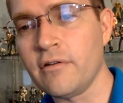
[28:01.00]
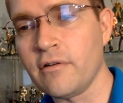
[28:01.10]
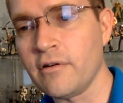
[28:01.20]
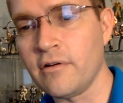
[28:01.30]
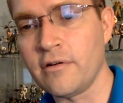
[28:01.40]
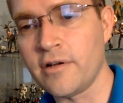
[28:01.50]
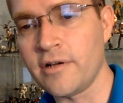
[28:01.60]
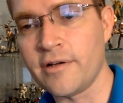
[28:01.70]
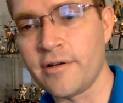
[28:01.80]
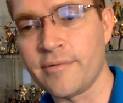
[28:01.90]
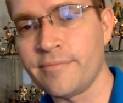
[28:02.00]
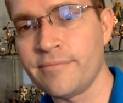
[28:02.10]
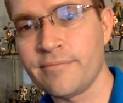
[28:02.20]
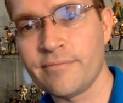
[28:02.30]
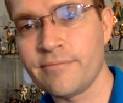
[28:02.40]
or a
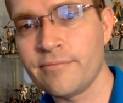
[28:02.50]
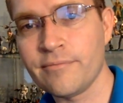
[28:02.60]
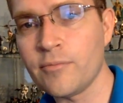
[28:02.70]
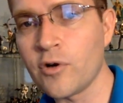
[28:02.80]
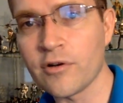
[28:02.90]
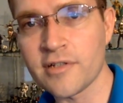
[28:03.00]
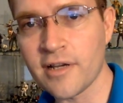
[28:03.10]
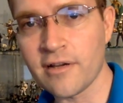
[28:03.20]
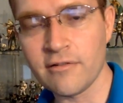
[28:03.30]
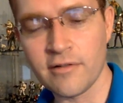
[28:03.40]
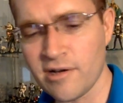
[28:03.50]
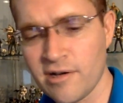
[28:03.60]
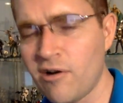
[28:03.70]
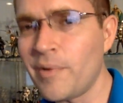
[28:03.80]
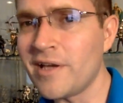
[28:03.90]
motorcycle, and they're
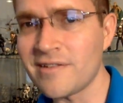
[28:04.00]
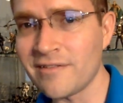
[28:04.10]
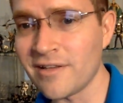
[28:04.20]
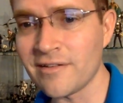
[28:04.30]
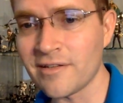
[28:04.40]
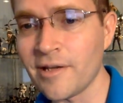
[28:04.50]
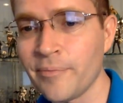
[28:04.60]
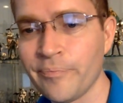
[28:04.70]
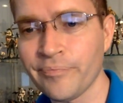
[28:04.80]
all basically the same.